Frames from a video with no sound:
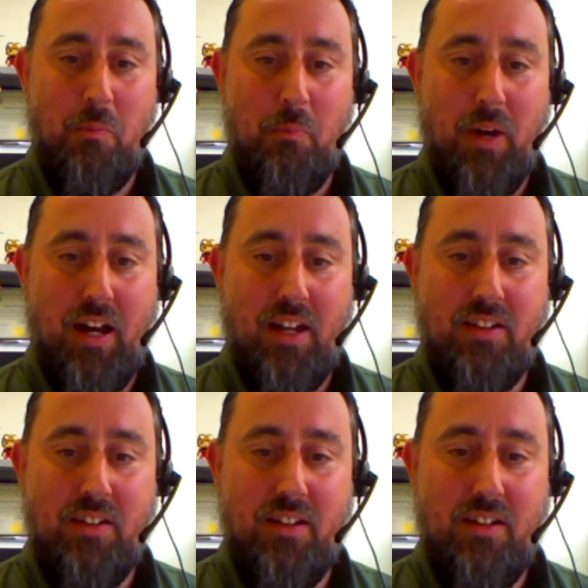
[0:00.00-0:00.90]
But
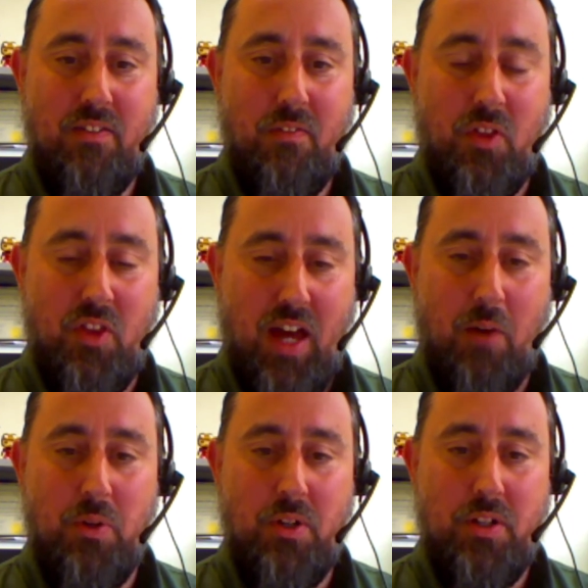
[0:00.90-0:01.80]

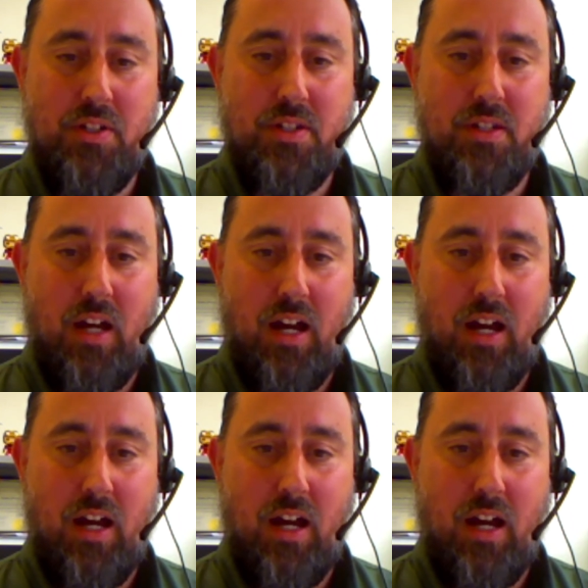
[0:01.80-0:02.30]
that was